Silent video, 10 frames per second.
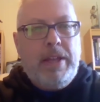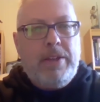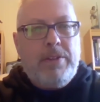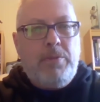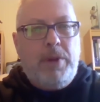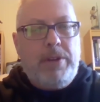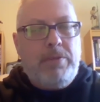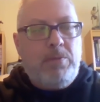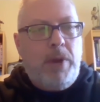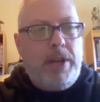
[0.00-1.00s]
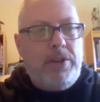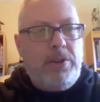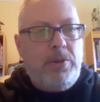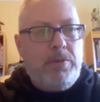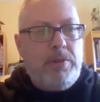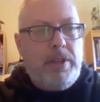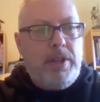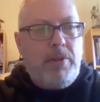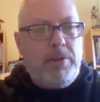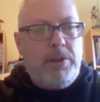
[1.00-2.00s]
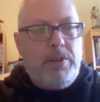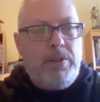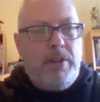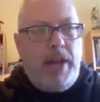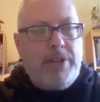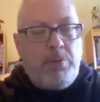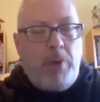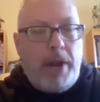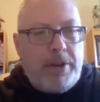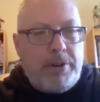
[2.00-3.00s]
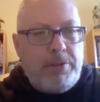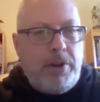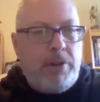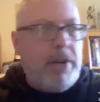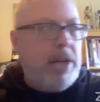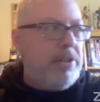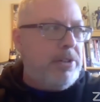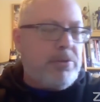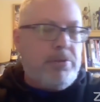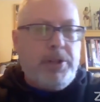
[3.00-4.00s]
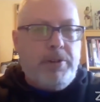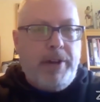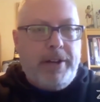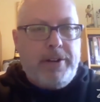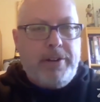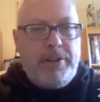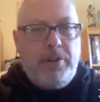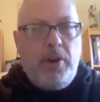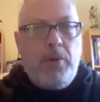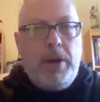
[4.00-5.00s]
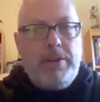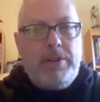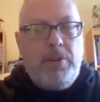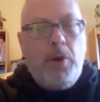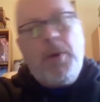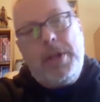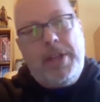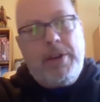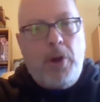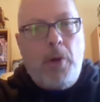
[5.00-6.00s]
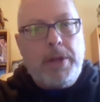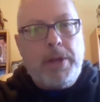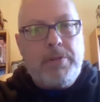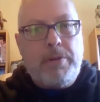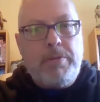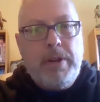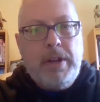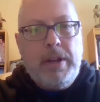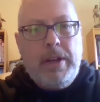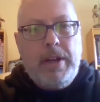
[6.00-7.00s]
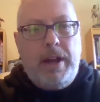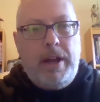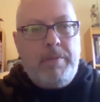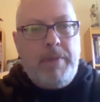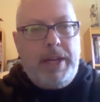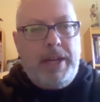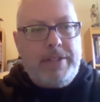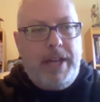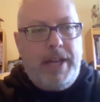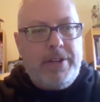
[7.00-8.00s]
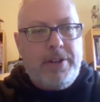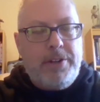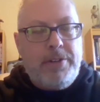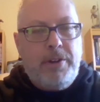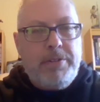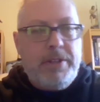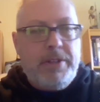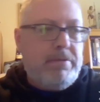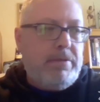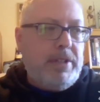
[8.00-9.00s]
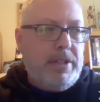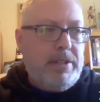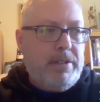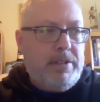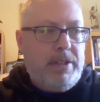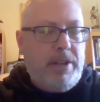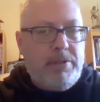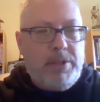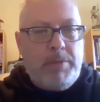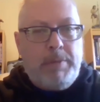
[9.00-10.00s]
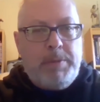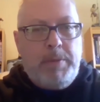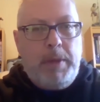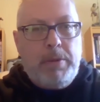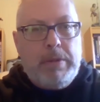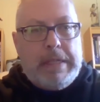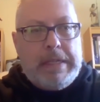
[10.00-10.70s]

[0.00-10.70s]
When you as a writer, not to screw your editor. You know what they're going through. And as an editor, that, sometimes people,